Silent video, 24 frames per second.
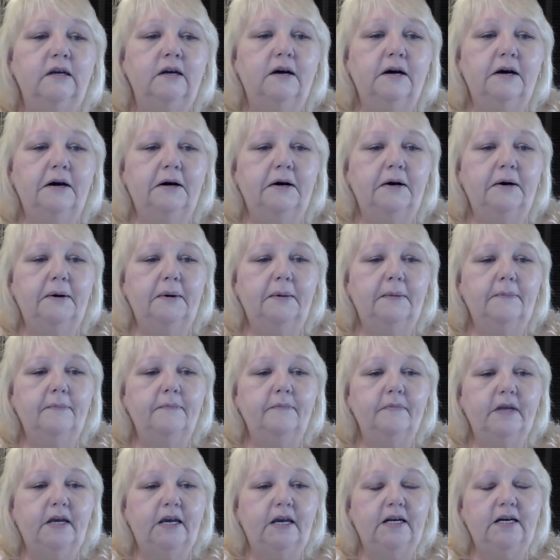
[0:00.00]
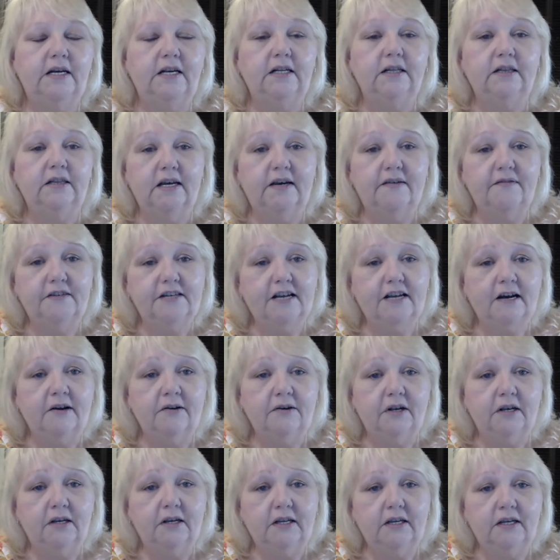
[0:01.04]
And he left
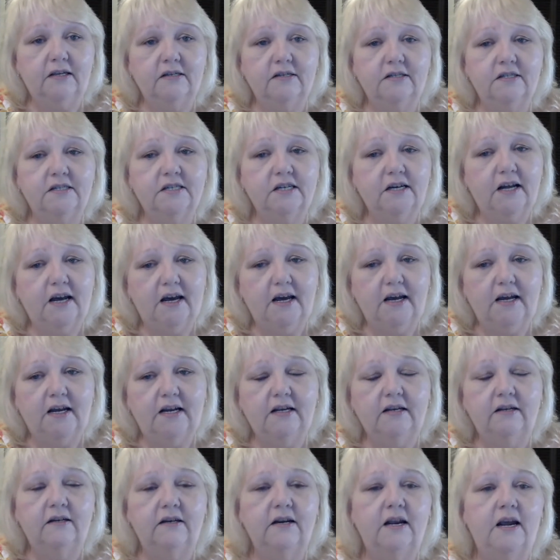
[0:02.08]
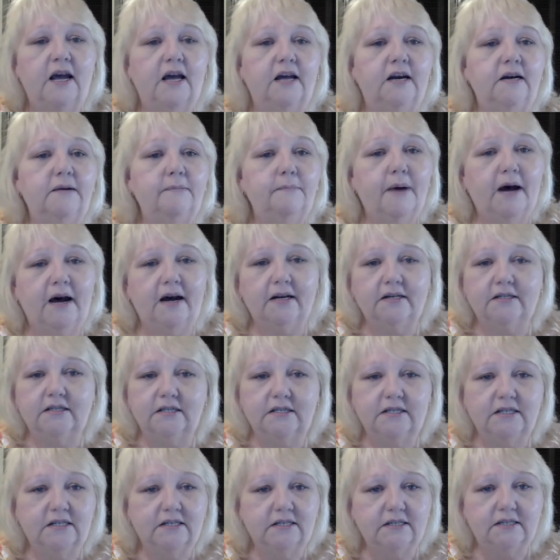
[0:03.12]
out again today, headed back to
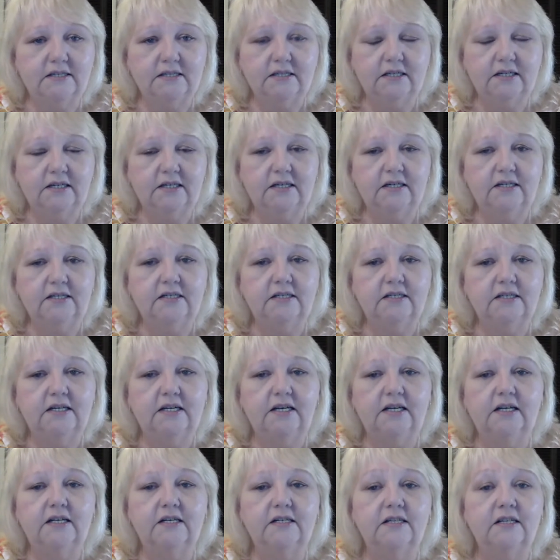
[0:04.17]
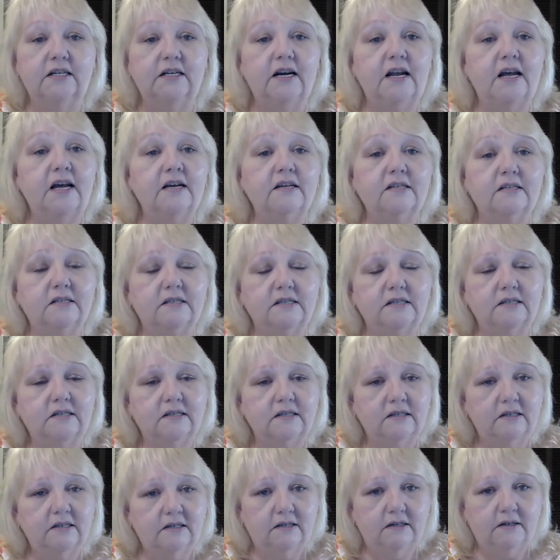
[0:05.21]
Tennessee to get the next
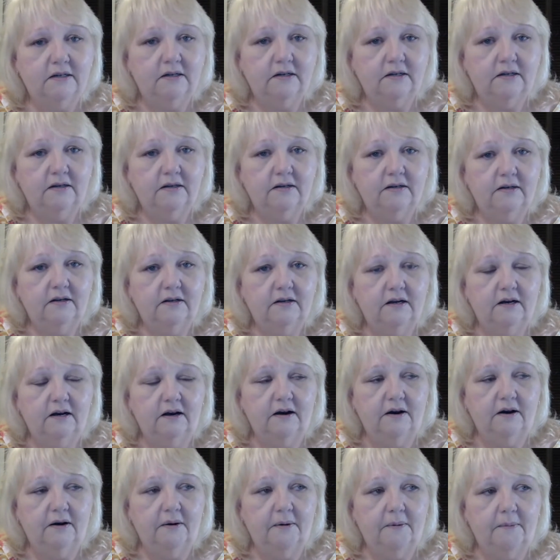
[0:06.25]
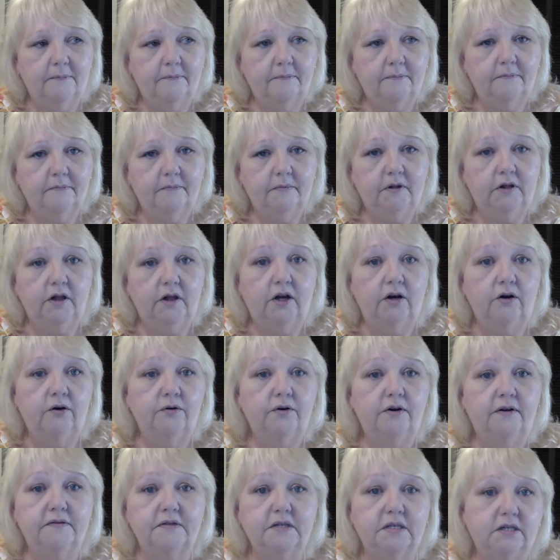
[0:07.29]

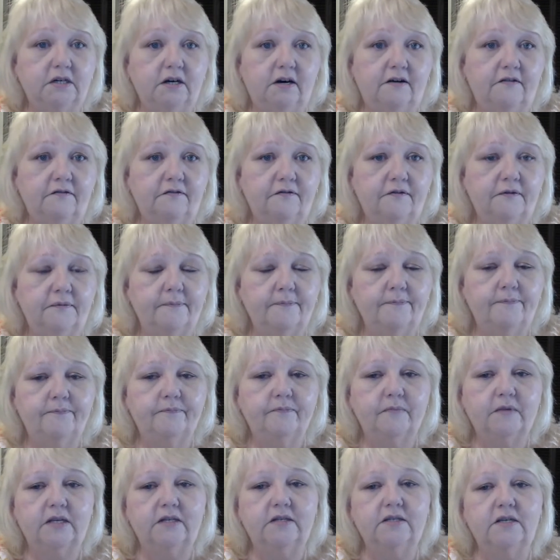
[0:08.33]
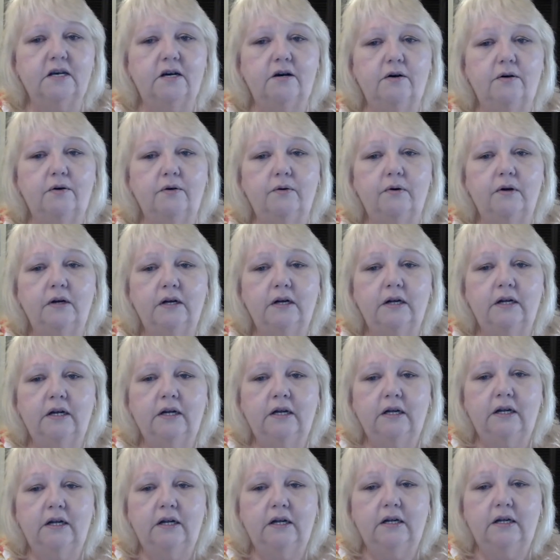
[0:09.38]
load of stuff. So,
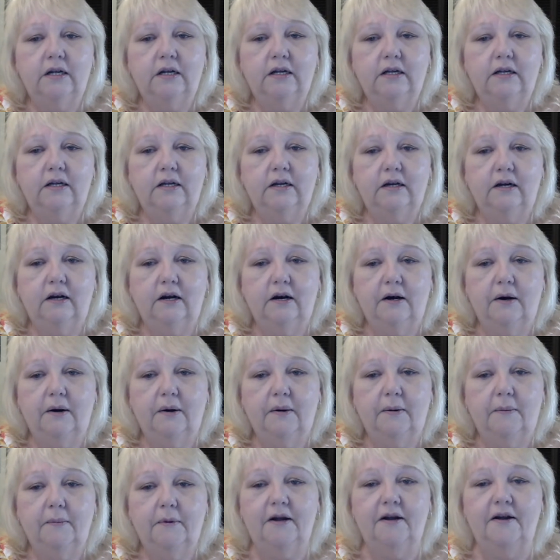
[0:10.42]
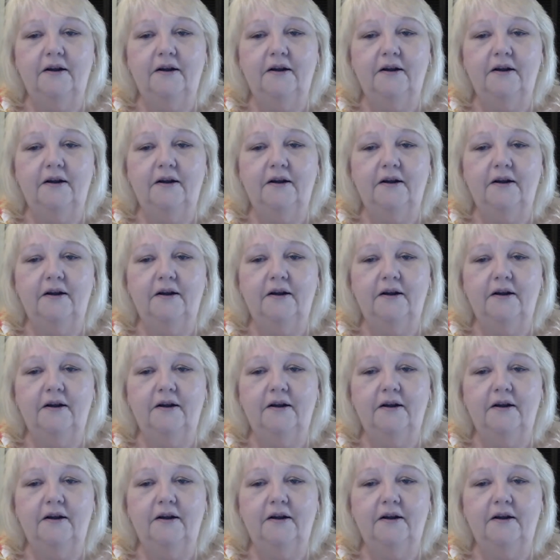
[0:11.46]
um,